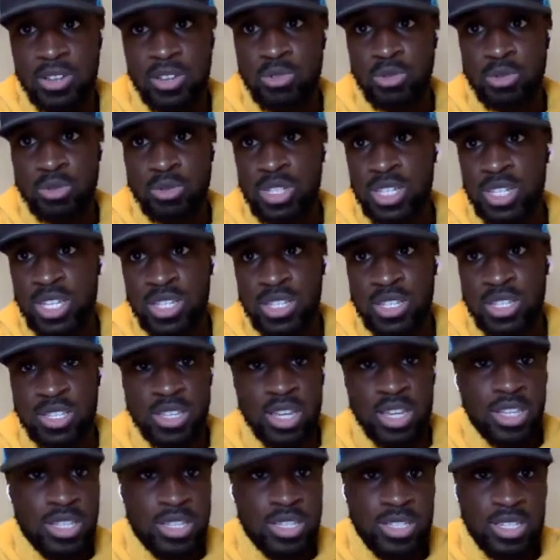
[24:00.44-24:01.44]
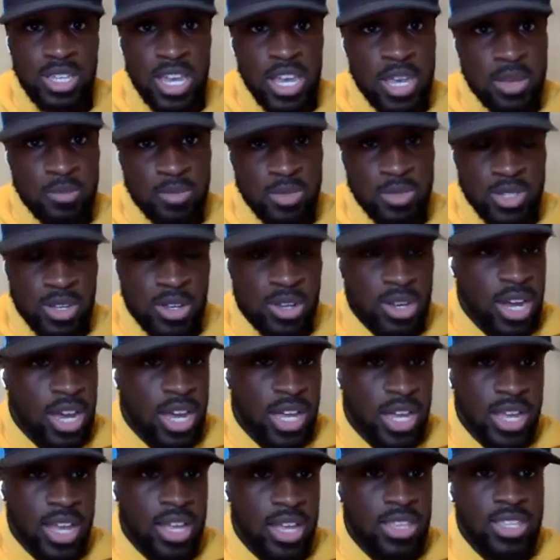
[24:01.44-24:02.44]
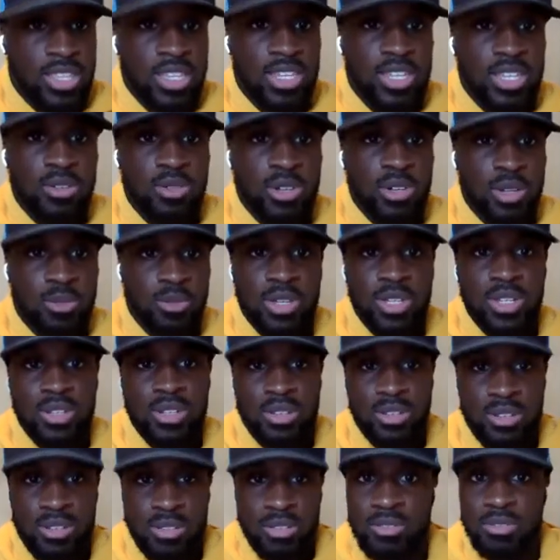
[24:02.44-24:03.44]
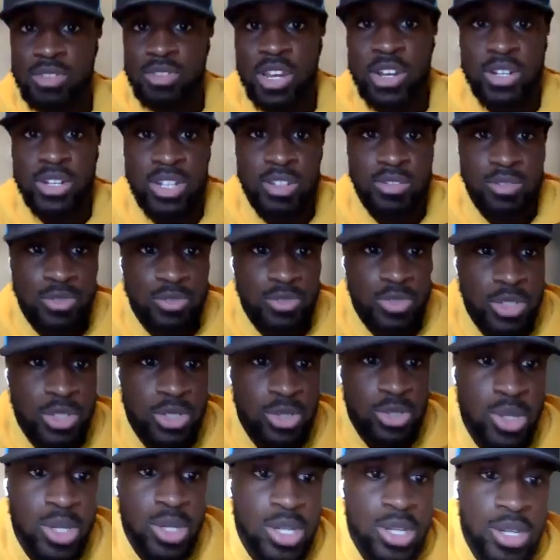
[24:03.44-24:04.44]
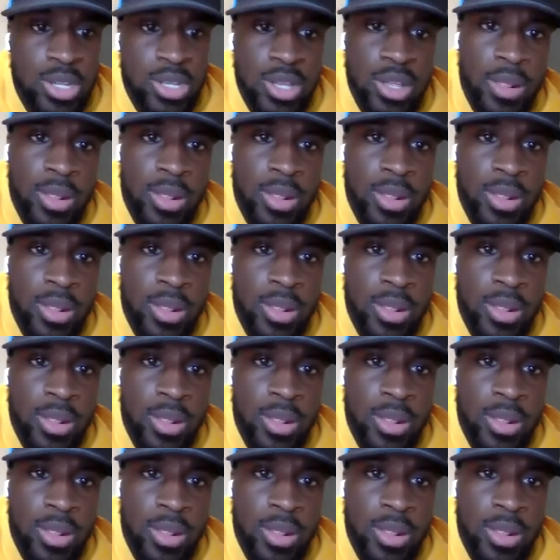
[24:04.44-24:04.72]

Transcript: of the routines stay the same. So I think it would have been very different for sure.